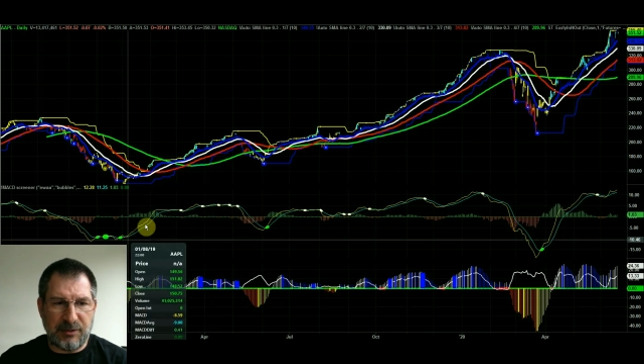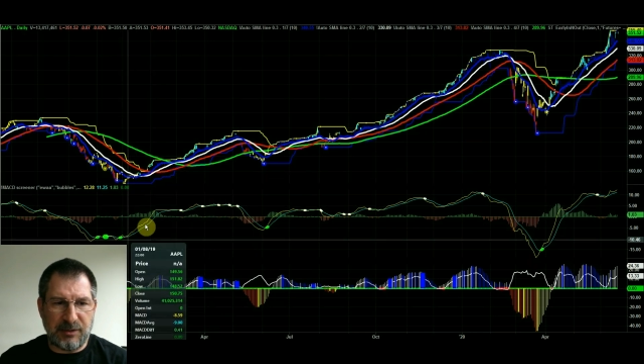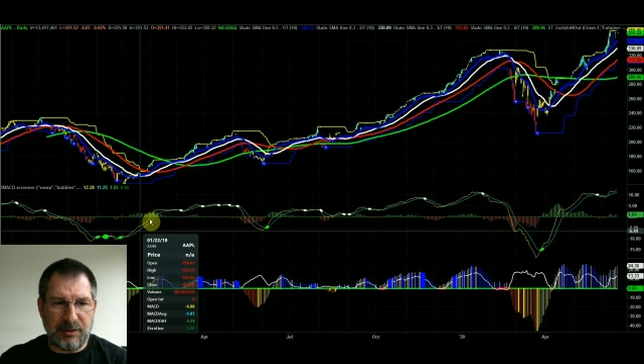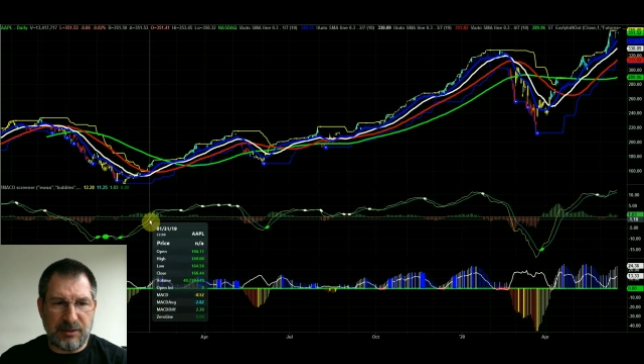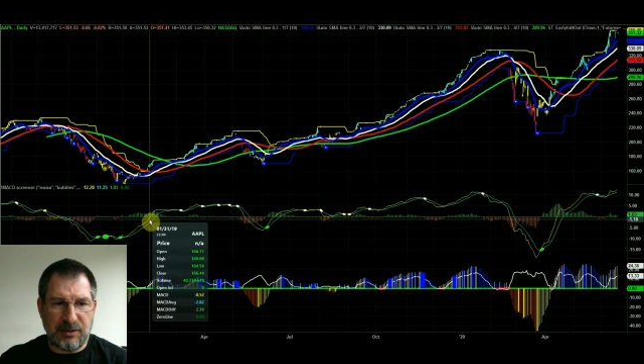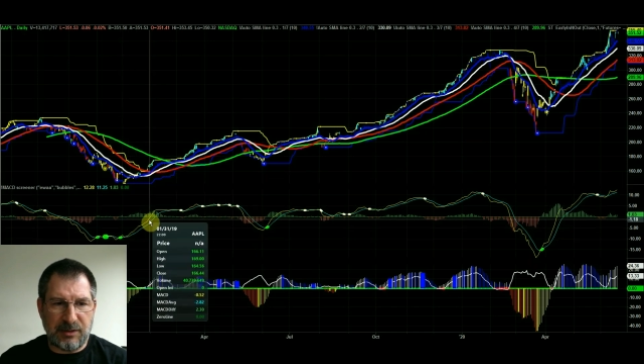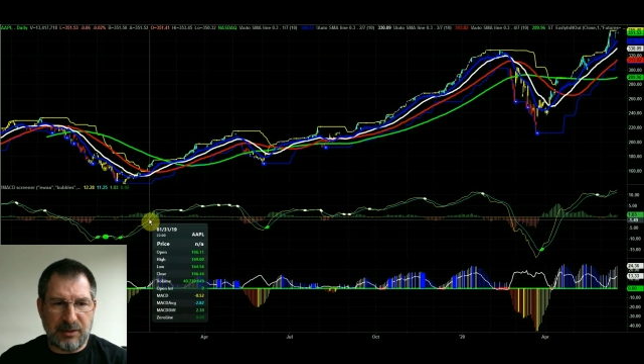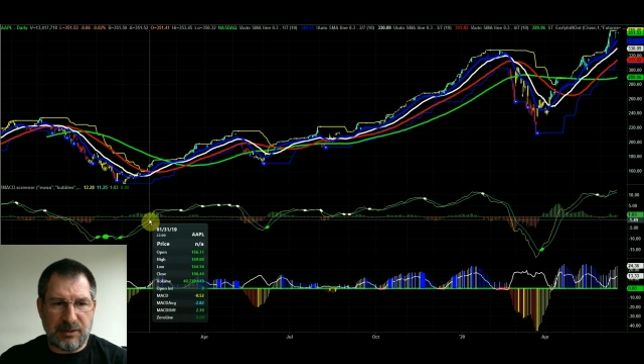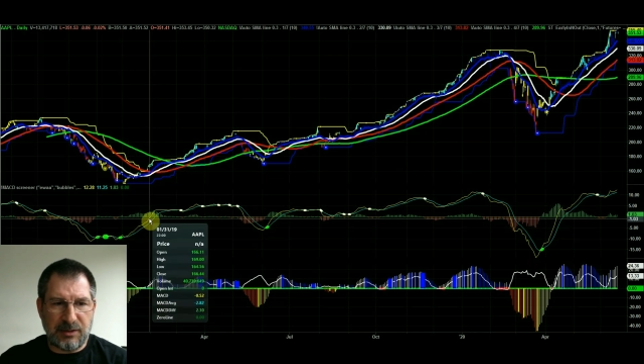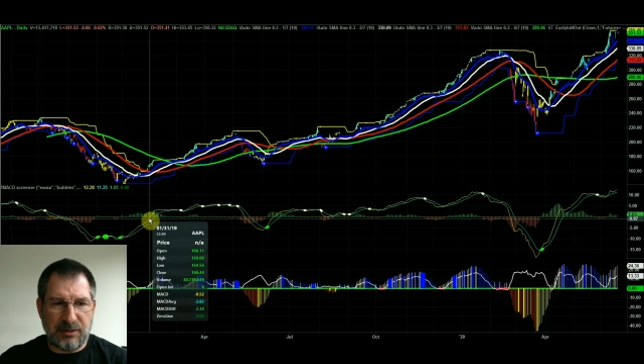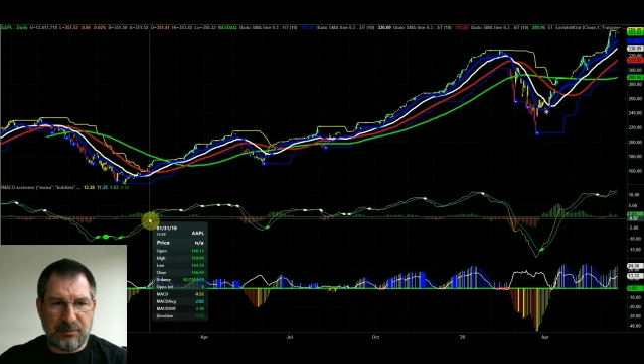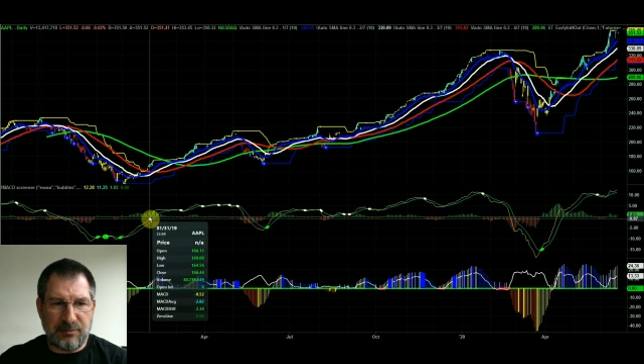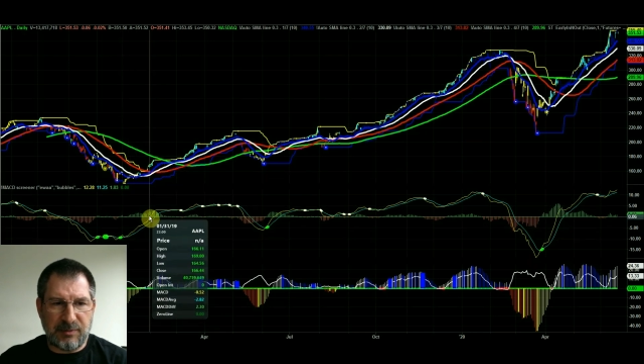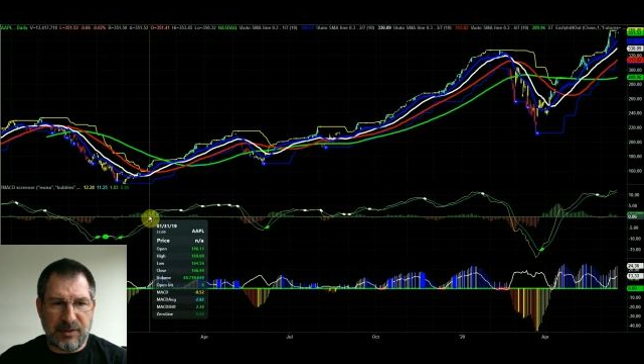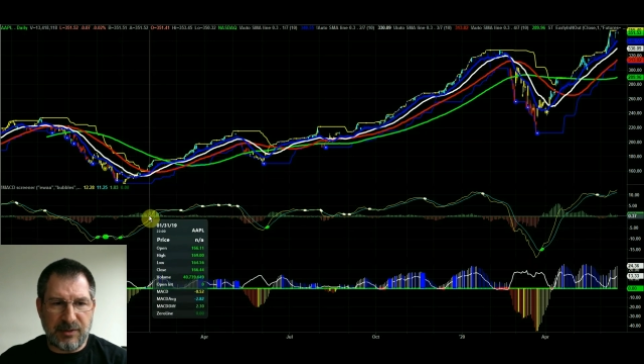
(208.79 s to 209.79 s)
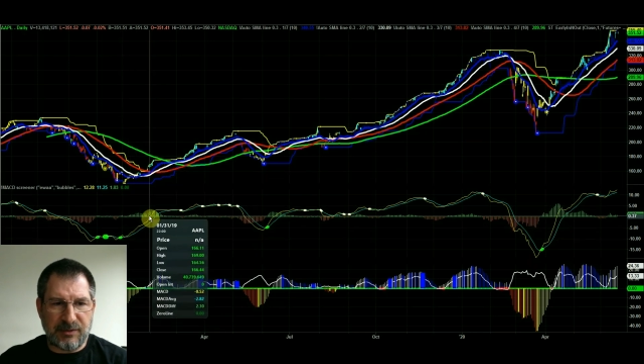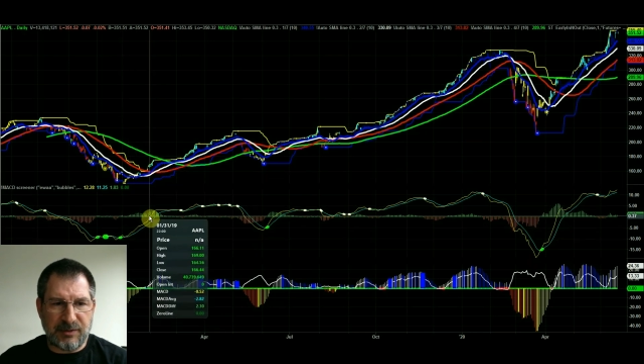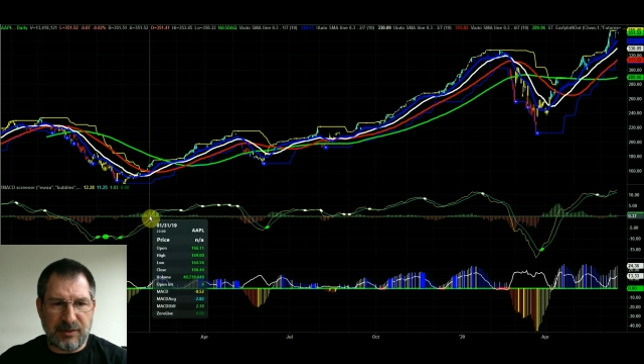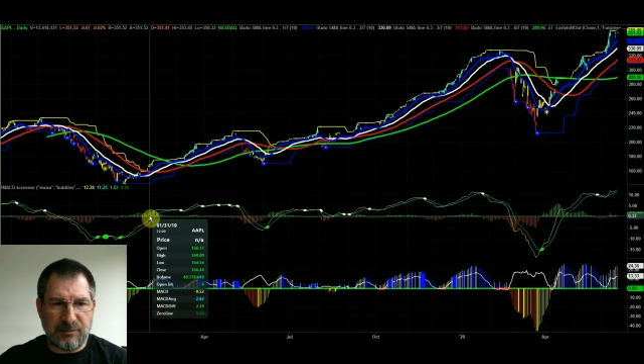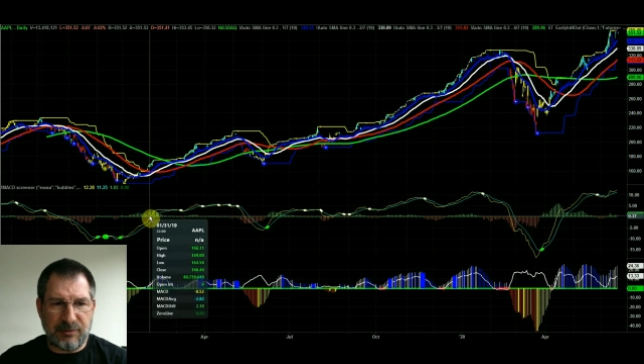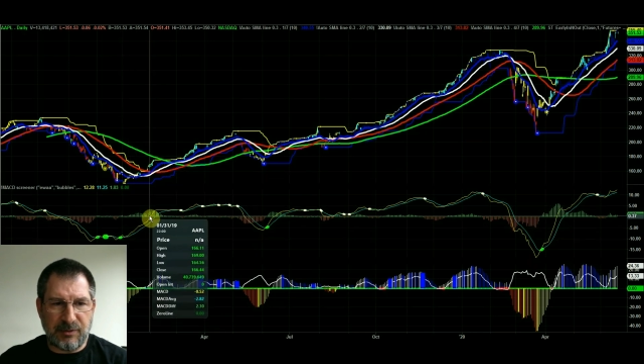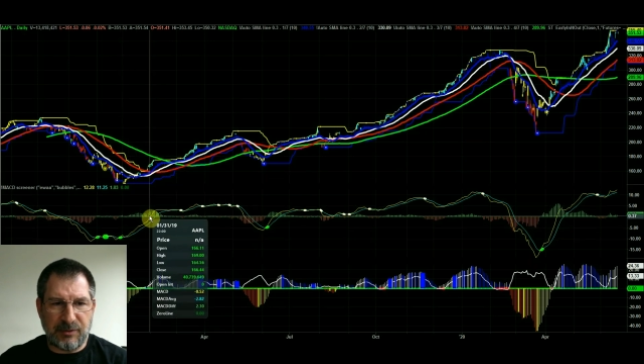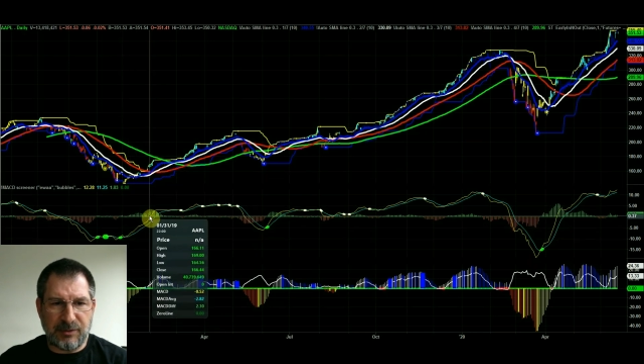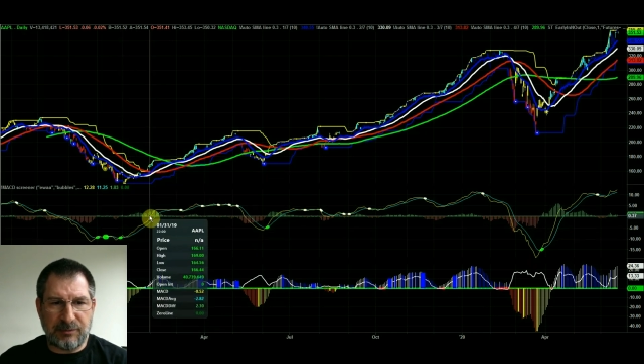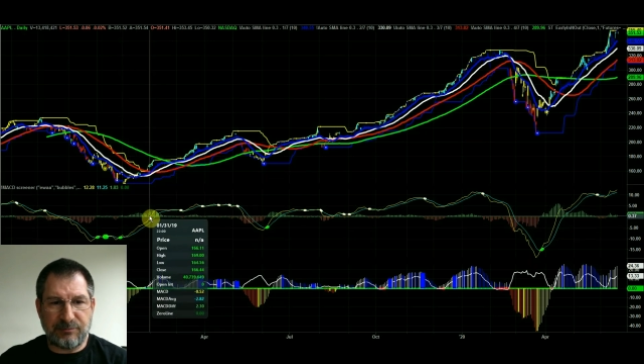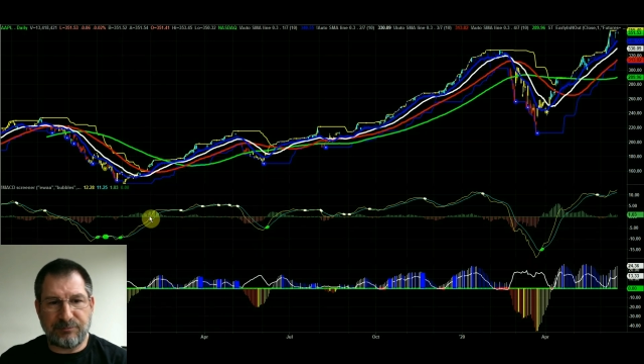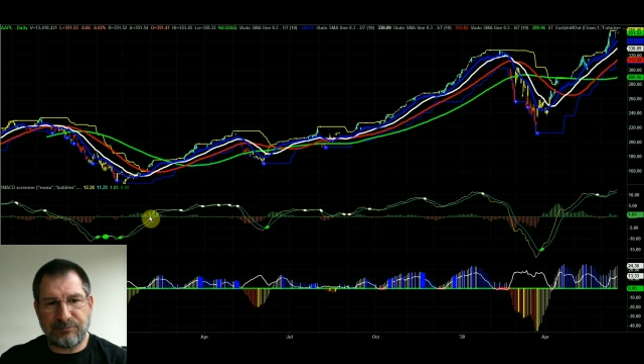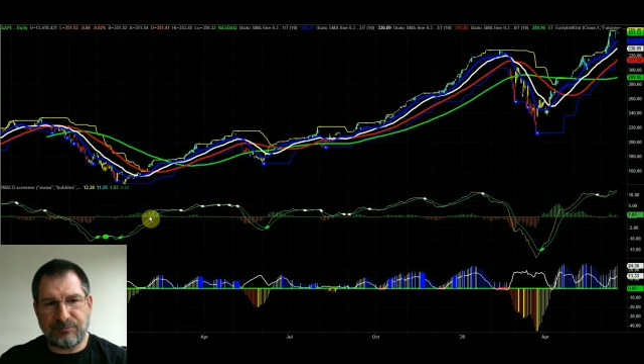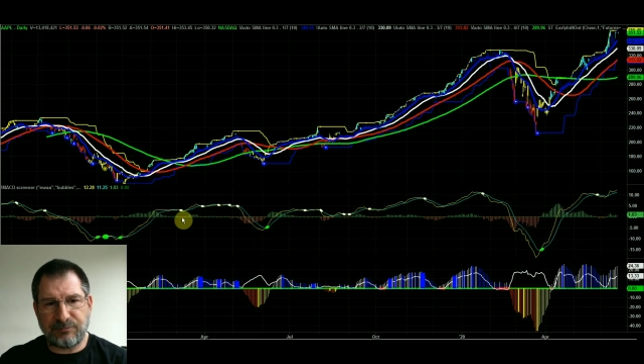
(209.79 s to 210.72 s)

it, but at the same token,